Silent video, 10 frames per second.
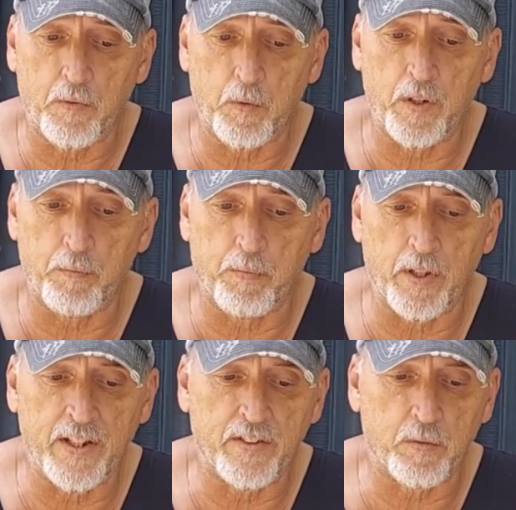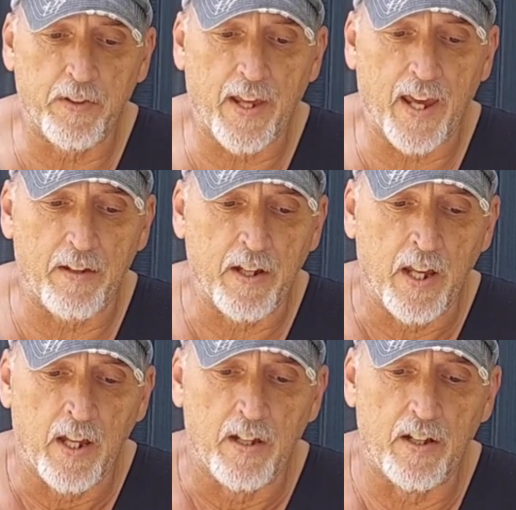we were pleased with that.
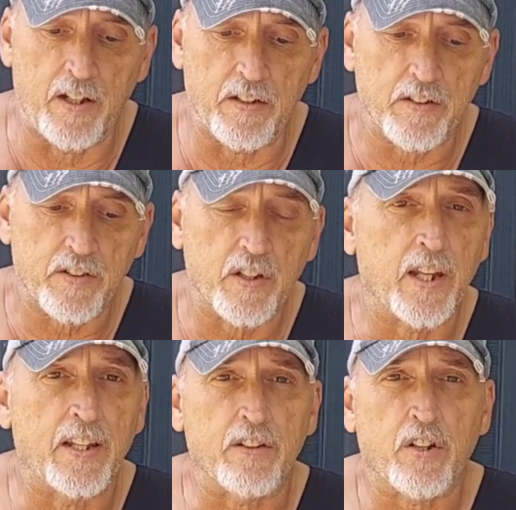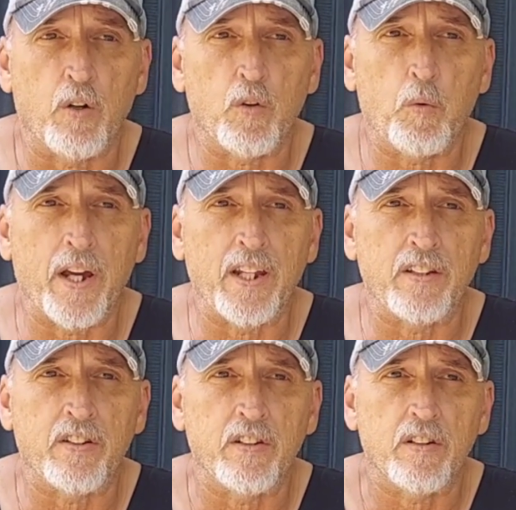In the total
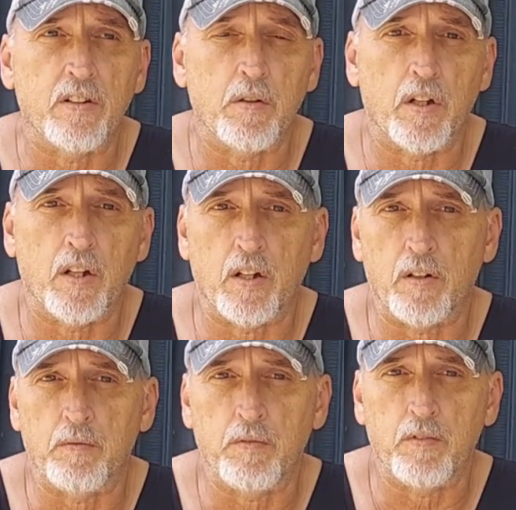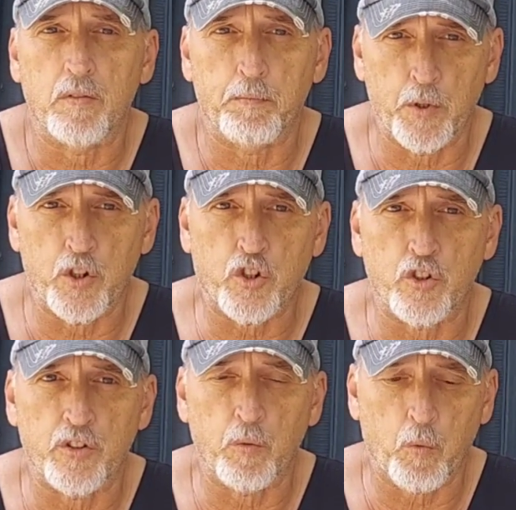weight,
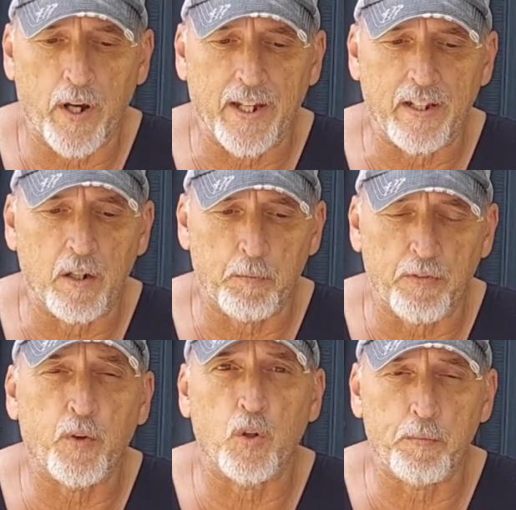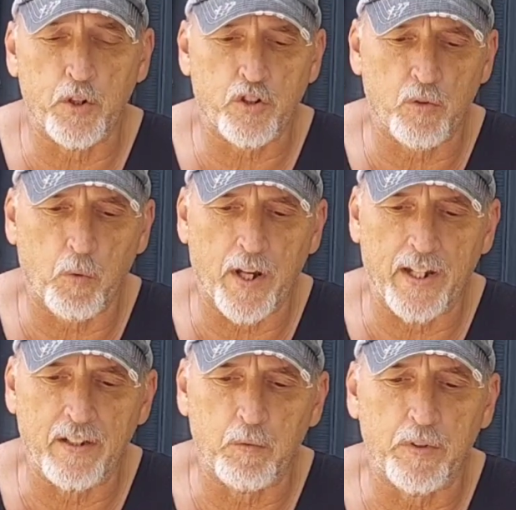butchered weight or before butcher
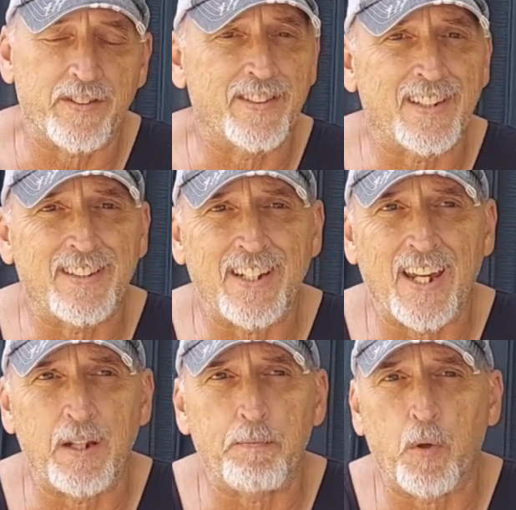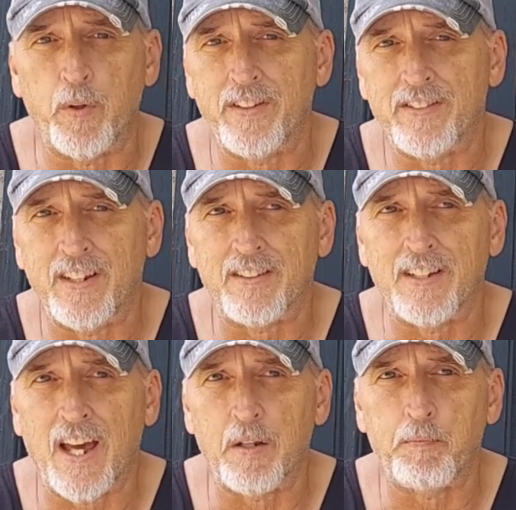weight was
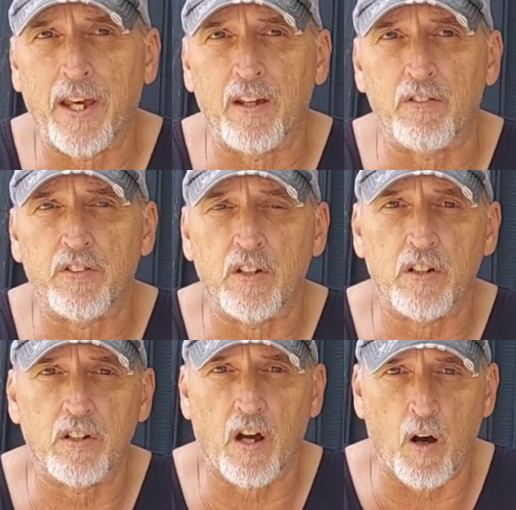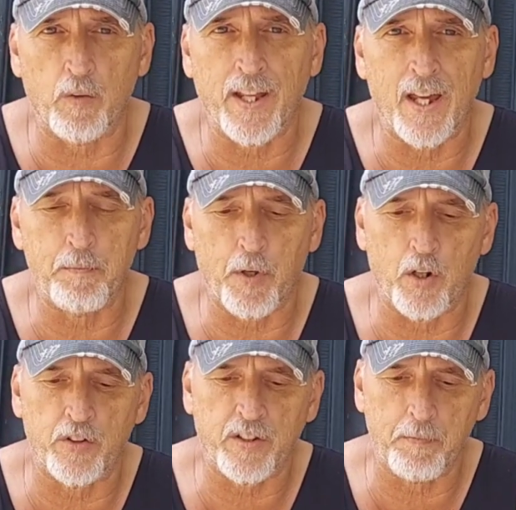68.69 pounds. All 9
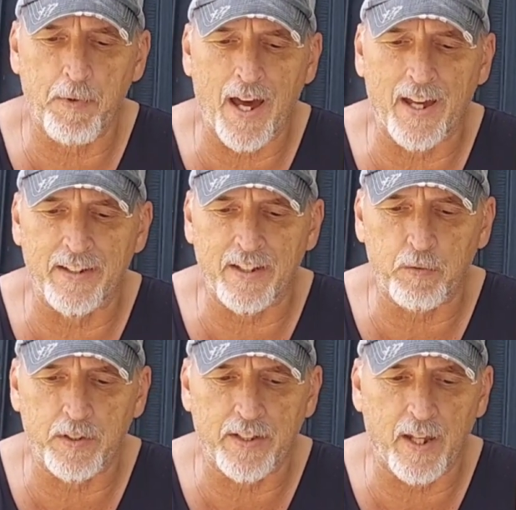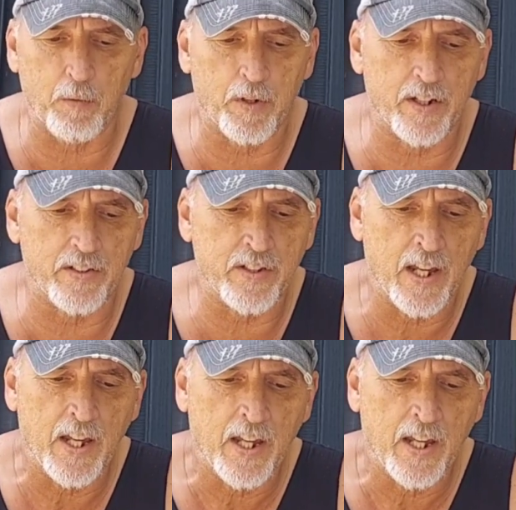birds combined, that's what that was,